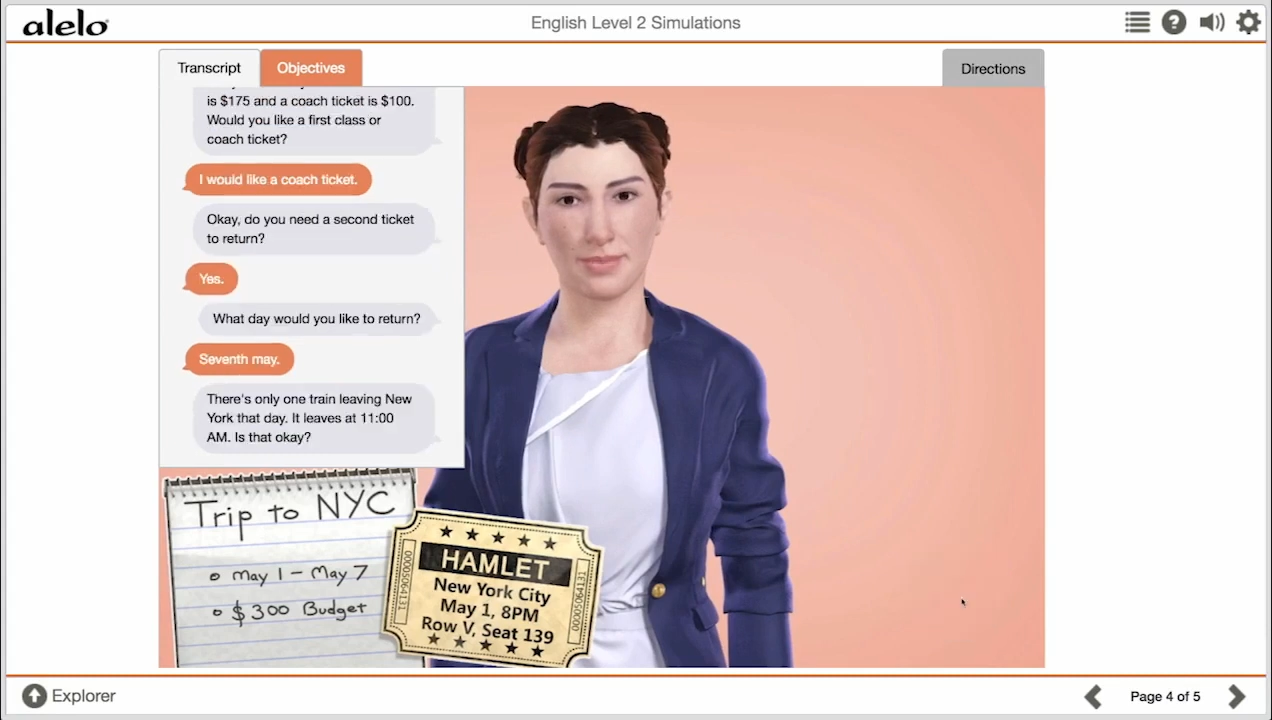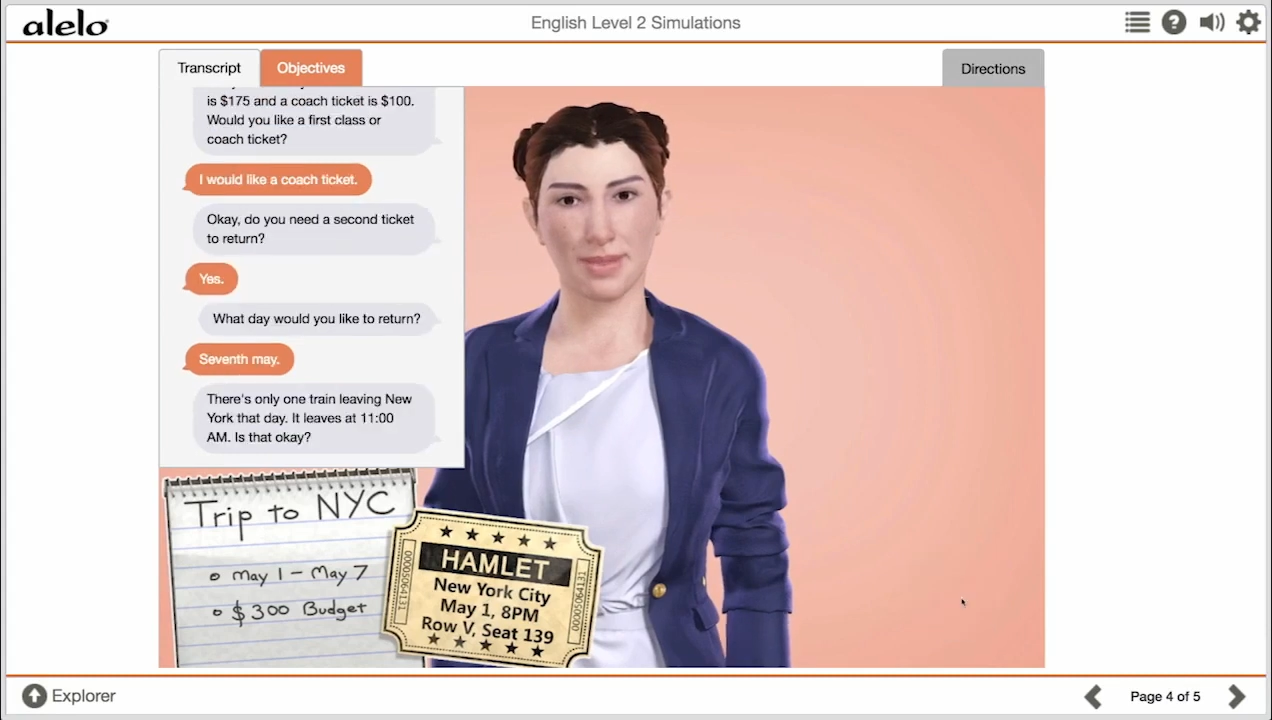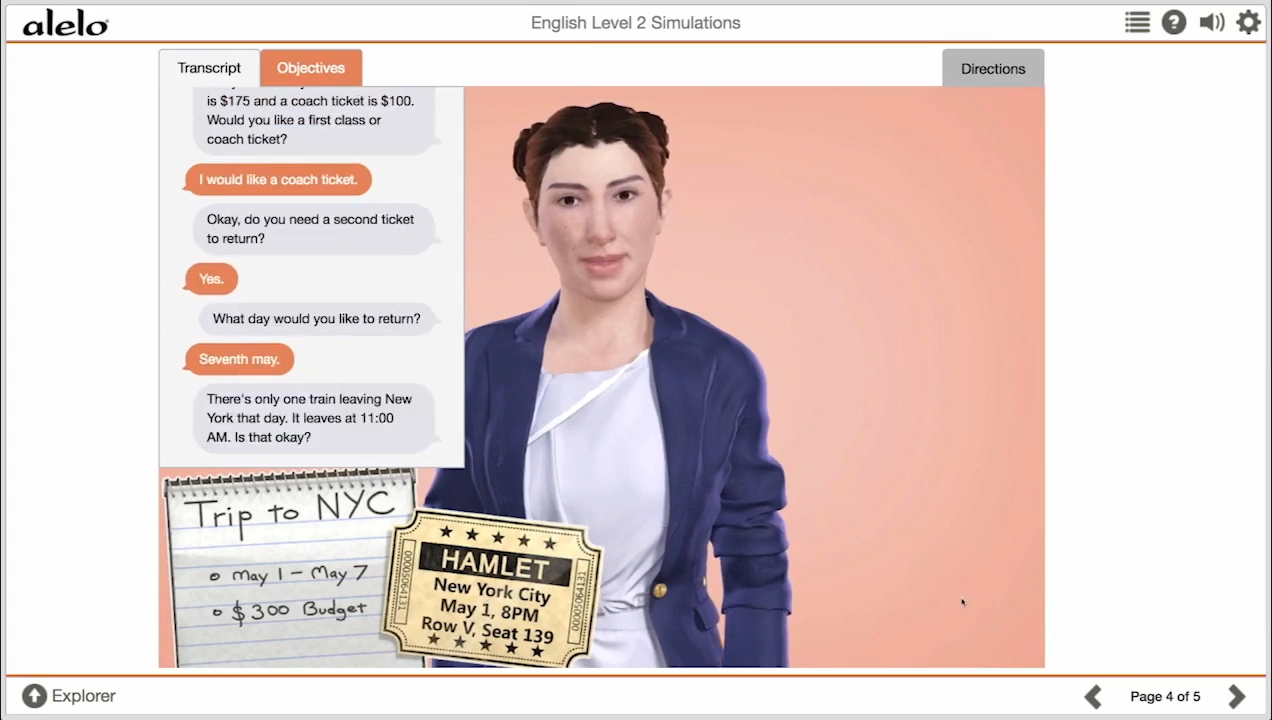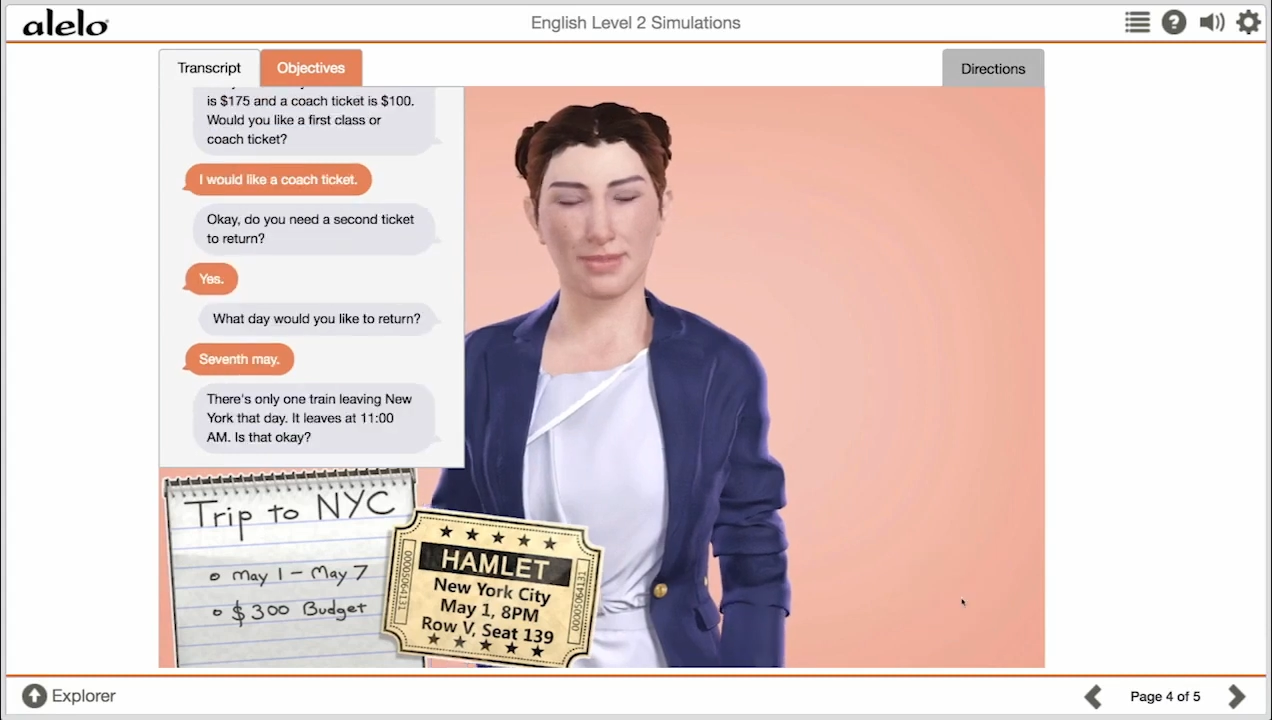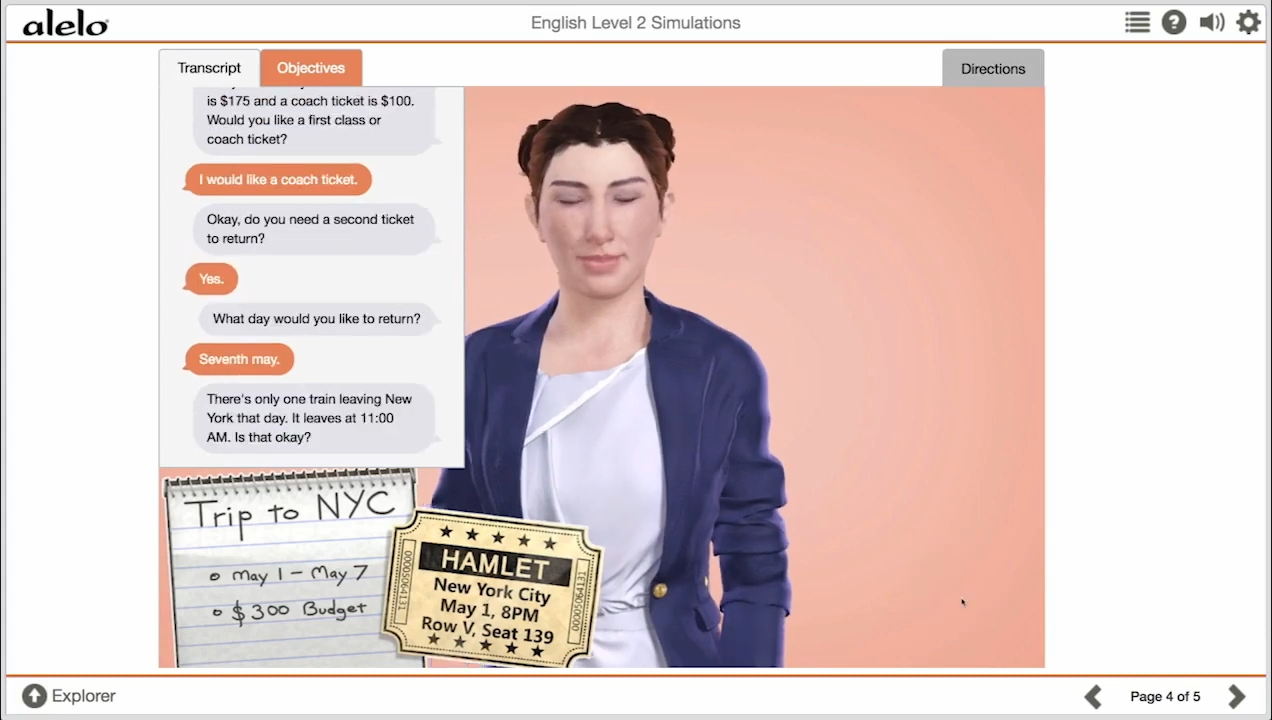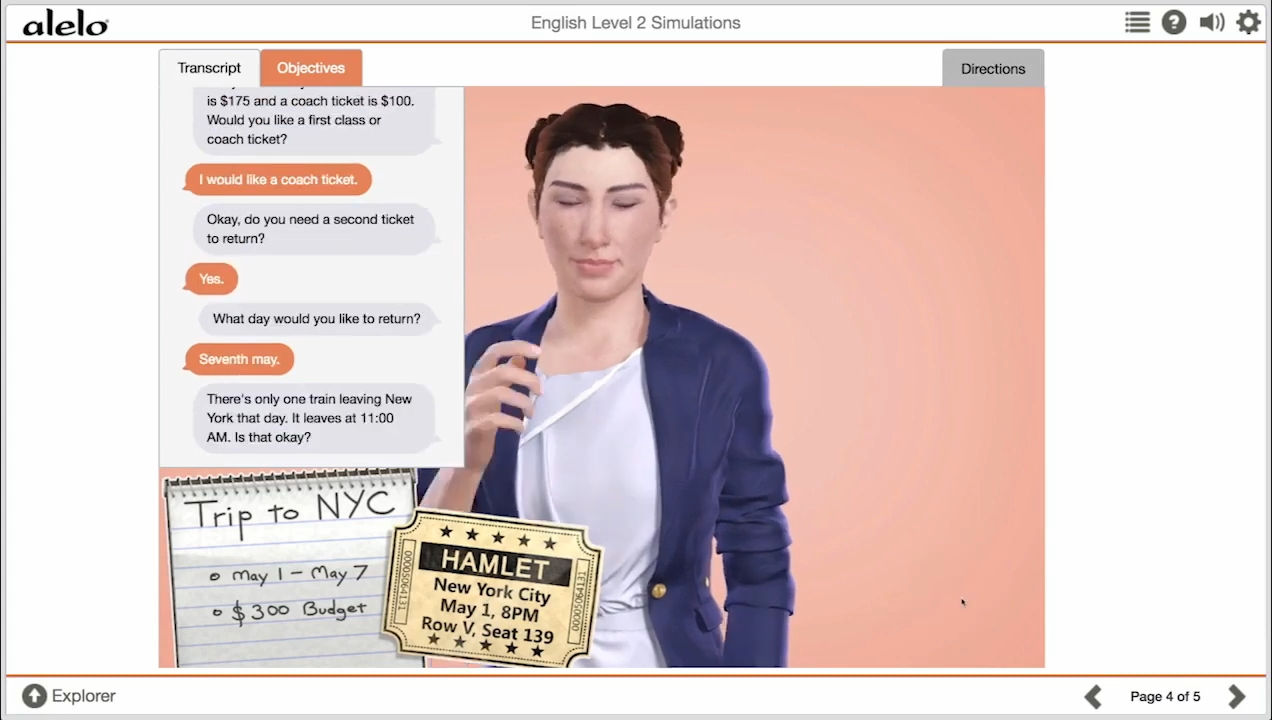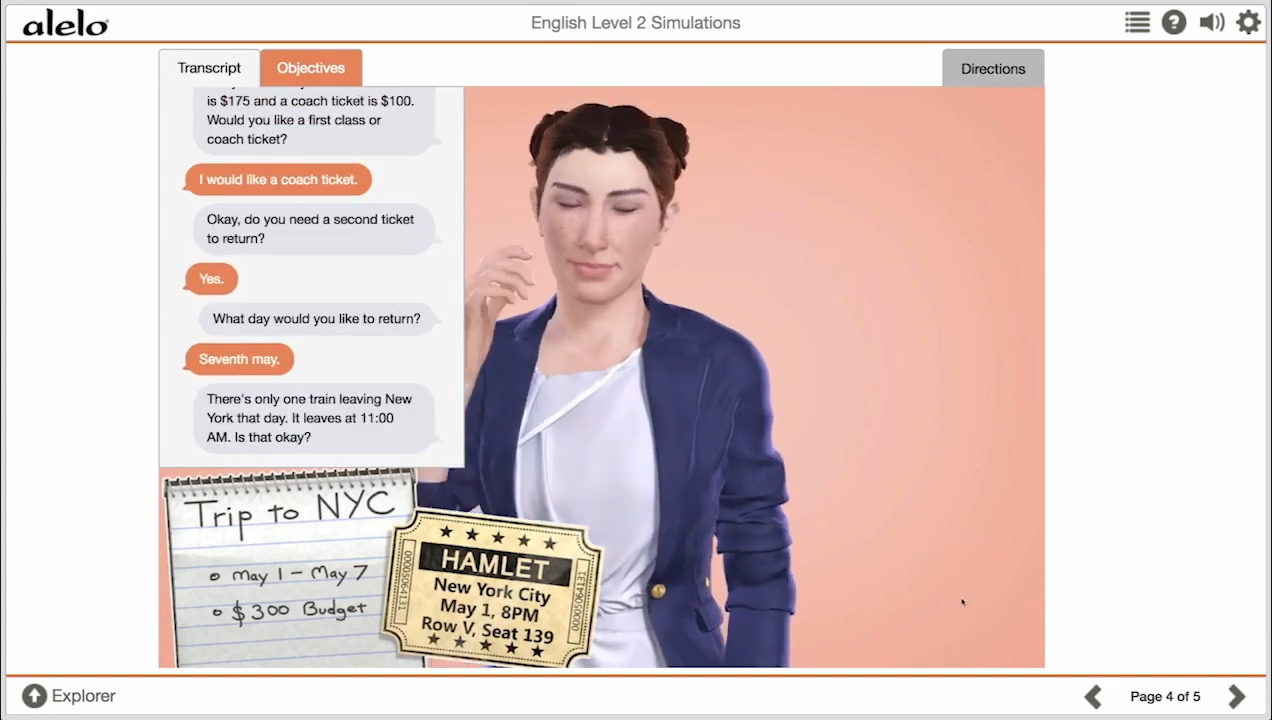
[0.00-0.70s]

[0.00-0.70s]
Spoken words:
There's only